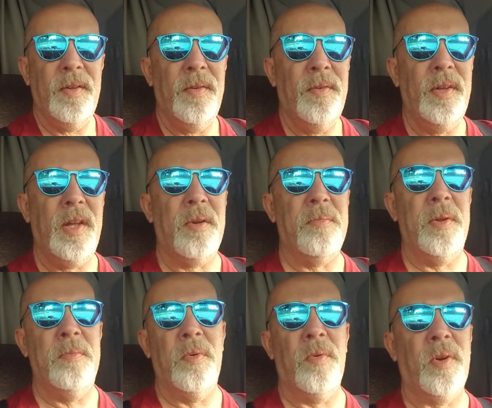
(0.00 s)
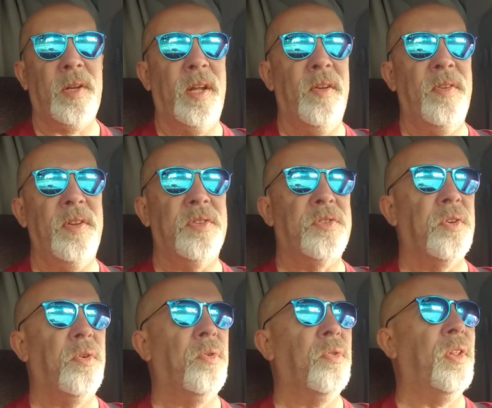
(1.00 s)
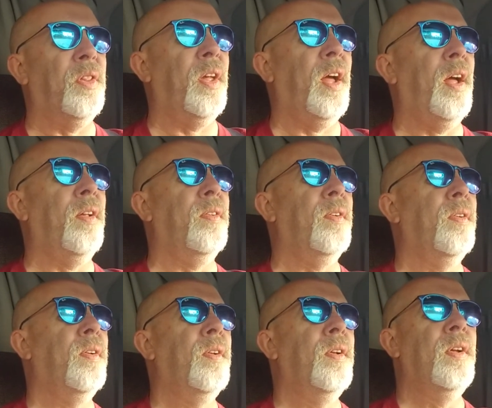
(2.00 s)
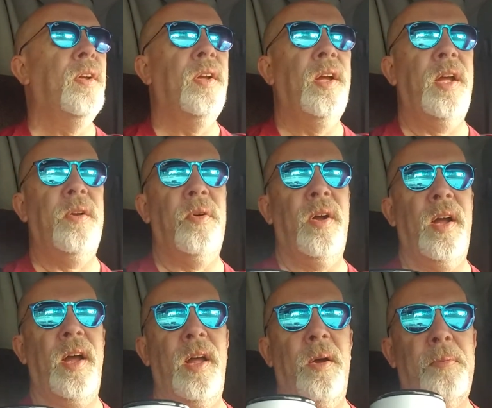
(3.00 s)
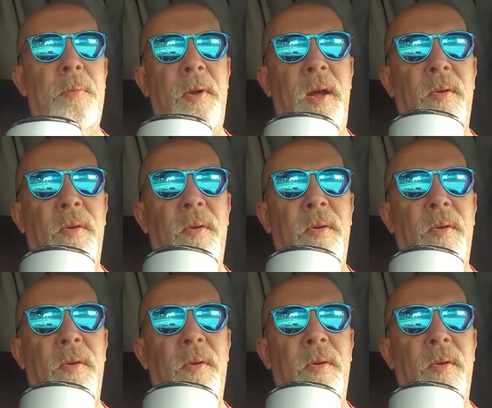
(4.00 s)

You got to be more giving soul than that. Anyway, I help them out